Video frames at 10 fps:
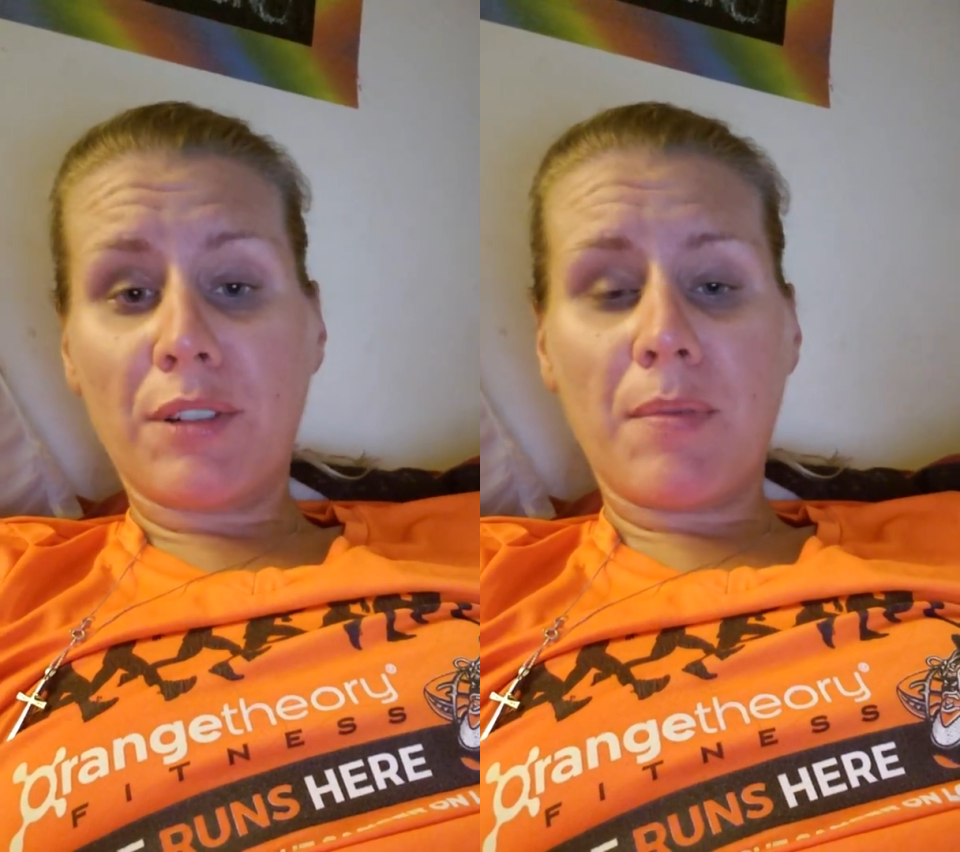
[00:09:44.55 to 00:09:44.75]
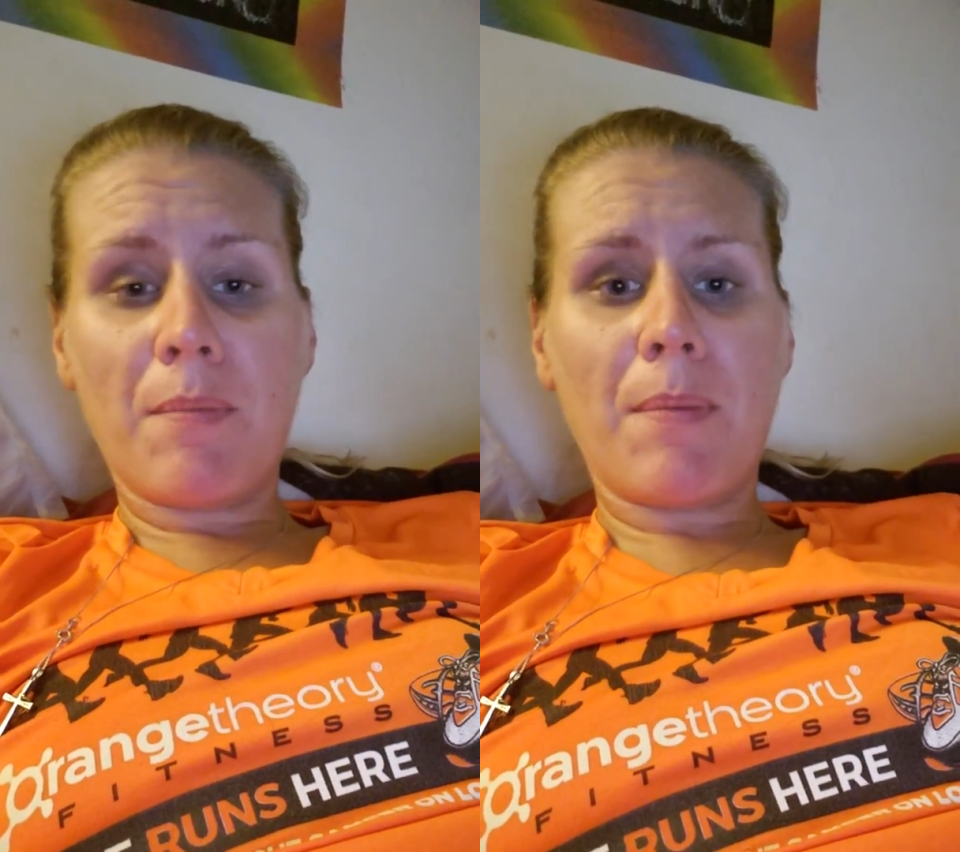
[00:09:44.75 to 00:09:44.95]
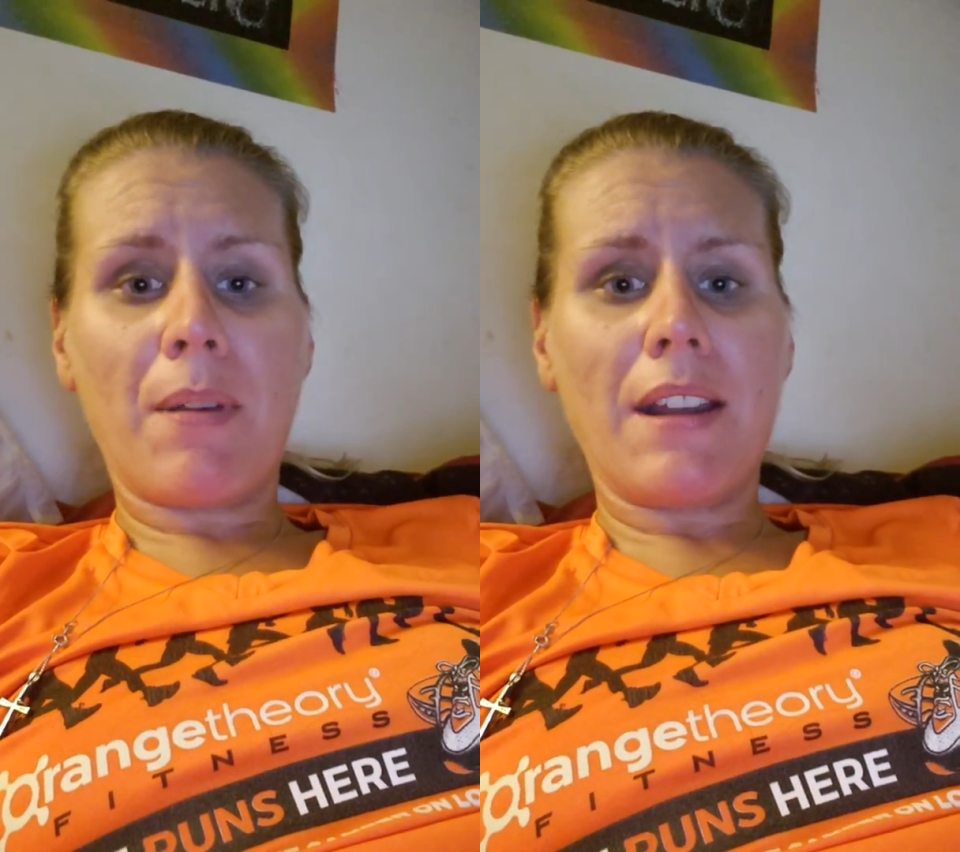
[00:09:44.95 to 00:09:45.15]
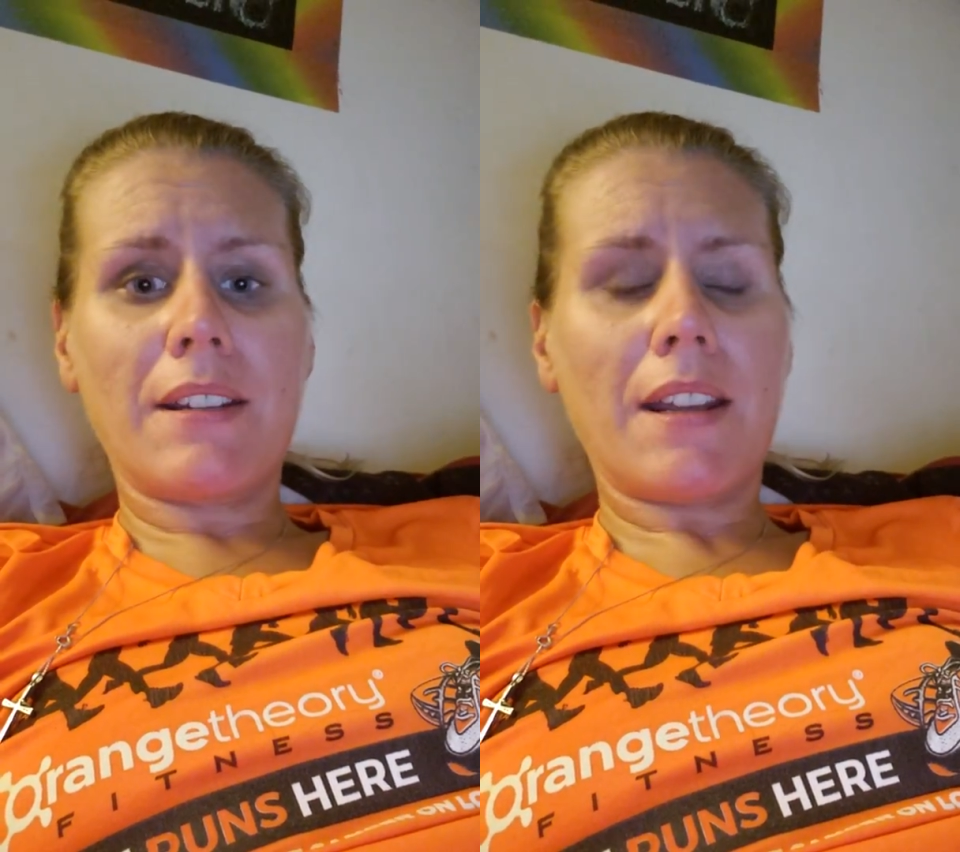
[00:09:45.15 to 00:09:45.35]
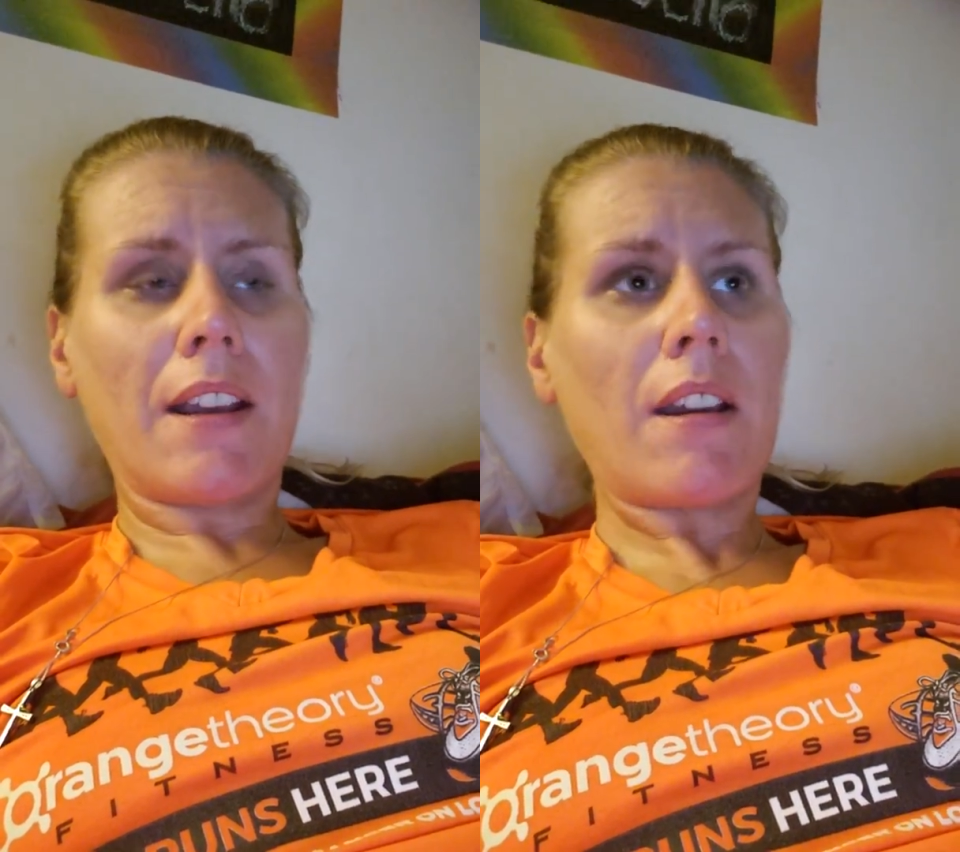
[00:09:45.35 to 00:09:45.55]
has been bit by a
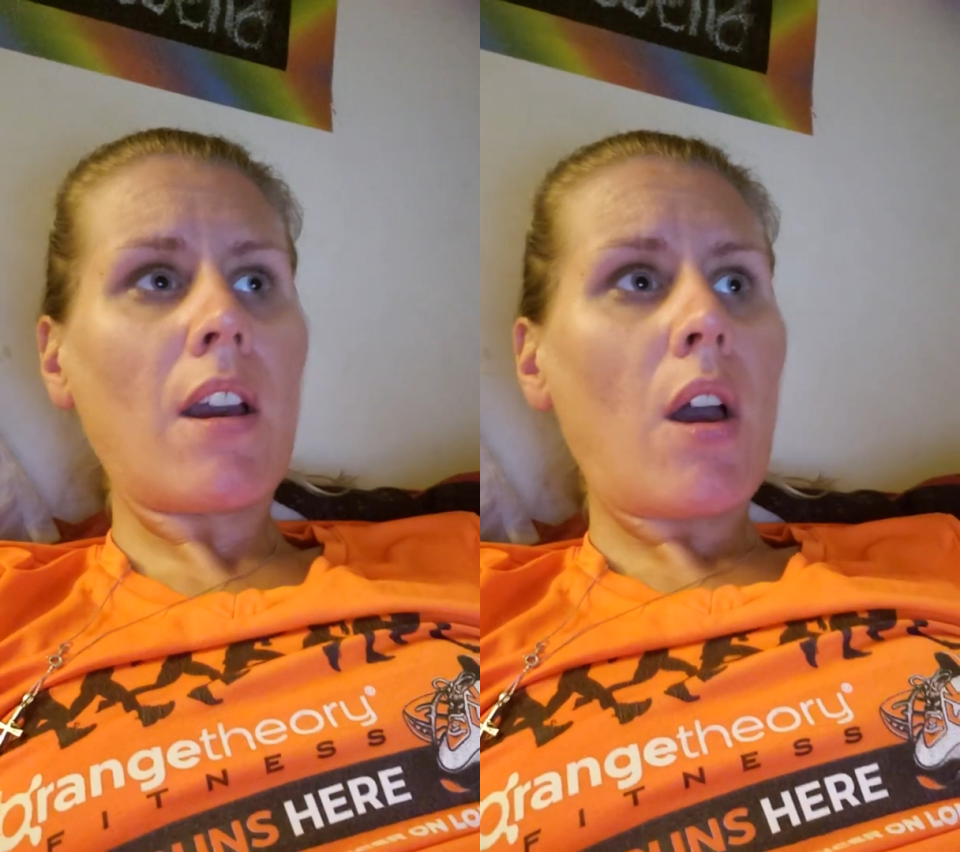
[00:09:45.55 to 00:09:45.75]
tick,